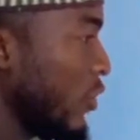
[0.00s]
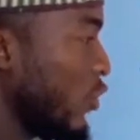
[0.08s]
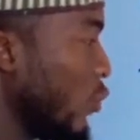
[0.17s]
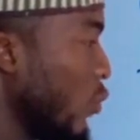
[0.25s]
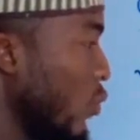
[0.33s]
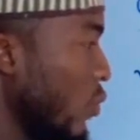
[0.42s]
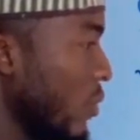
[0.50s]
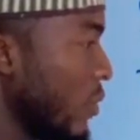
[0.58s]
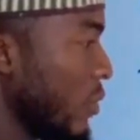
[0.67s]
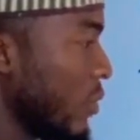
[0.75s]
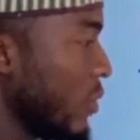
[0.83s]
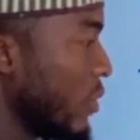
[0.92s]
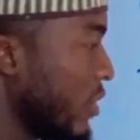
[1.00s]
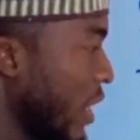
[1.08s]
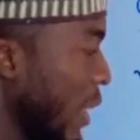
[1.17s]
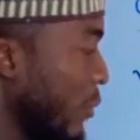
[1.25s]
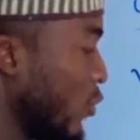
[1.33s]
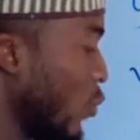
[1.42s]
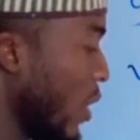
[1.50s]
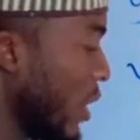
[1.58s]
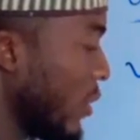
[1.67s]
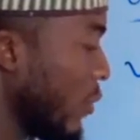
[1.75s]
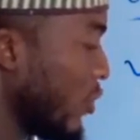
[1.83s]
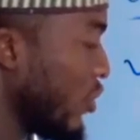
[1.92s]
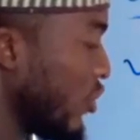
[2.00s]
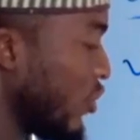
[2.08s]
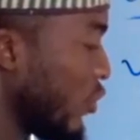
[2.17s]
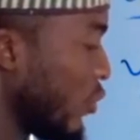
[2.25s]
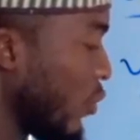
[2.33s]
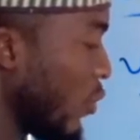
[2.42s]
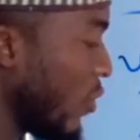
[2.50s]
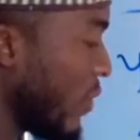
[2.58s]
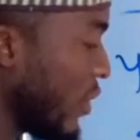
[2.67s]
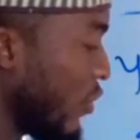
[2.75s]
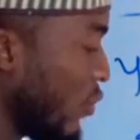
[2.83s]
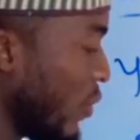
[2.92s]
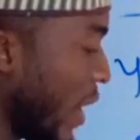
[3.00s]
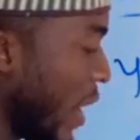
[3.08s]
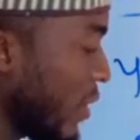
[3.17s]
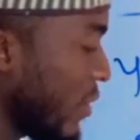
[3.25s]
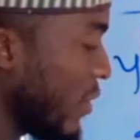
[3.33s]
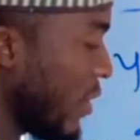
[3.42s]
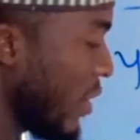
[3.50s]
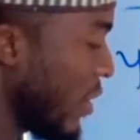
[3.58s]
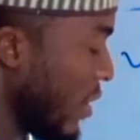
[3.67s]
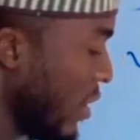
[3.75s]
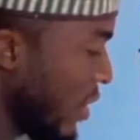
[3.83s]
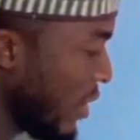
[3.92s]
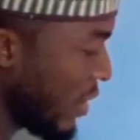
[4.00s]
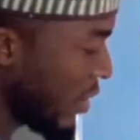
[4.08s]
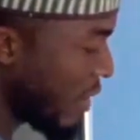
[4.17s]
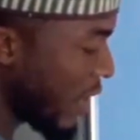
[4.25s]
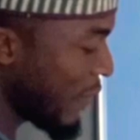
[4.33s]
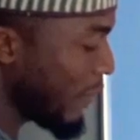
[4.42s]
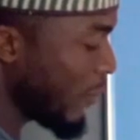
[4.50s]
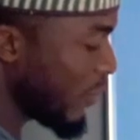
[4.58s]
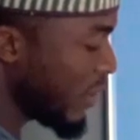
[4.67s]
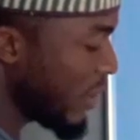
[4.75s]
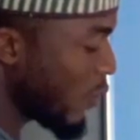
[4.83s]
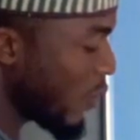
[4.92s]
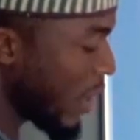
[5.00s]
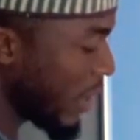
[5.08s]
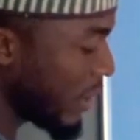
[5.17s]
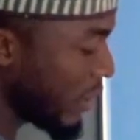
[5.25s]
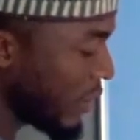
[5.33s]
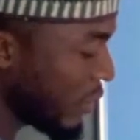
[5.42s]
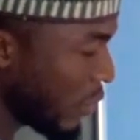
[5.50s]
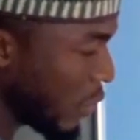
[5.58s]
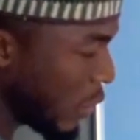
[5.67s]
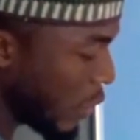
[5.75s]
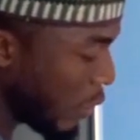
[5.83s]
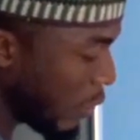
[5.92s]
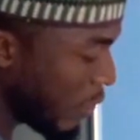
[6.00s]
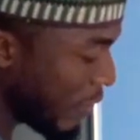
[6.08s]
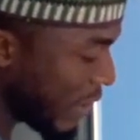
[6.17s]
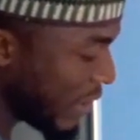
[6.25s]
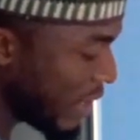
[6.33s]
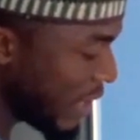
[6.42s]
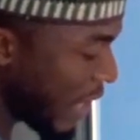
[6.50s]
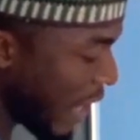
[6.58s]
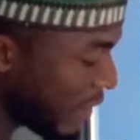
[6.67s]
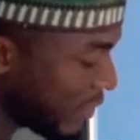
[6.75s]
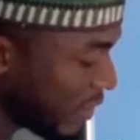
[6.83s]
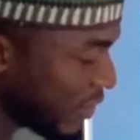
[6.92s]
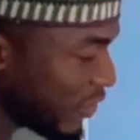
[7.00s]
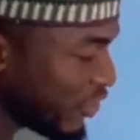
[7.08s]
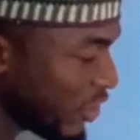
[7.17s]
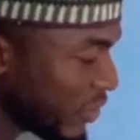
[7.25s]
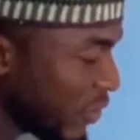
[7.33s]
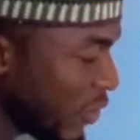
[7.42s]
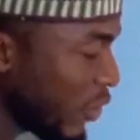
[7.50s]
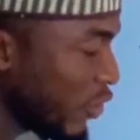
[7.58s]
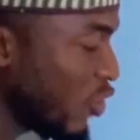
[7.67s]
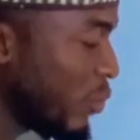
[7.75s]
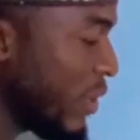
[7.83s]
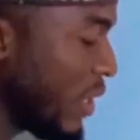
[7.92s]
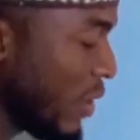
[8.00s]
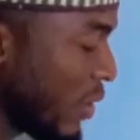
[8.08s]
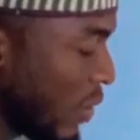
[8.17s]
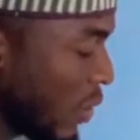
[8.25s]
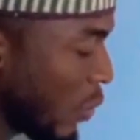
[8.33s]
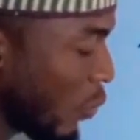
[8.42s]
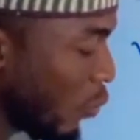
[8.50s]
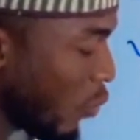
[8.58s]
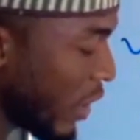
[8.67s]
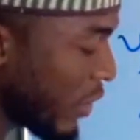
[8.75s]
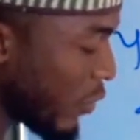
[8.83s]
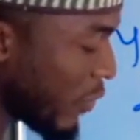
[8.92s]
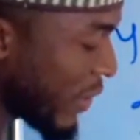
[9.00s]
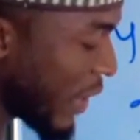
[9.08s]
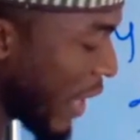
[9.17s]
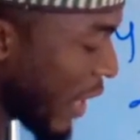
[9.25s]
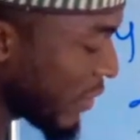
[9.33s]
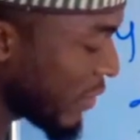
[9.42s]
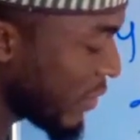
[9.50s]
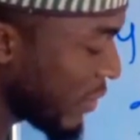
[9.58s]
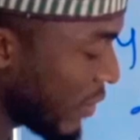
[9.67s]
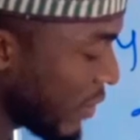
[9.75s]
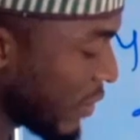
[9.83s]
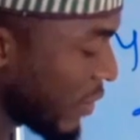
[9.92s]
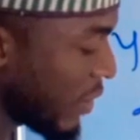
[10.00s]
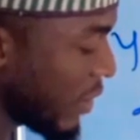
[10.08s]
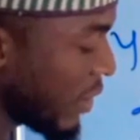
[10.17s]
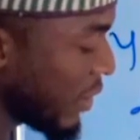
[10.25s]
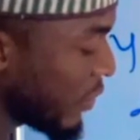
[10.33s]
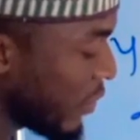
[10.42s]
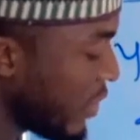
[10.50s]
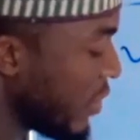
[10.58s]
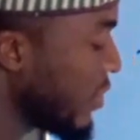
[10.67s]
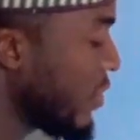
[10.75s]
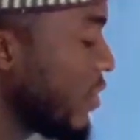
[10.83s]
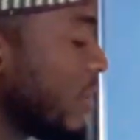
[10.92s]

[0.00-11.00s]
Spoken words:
2 times 1, which is 2 over 2x. Therefore, dy over dx is just going to be 1 over x. So this is the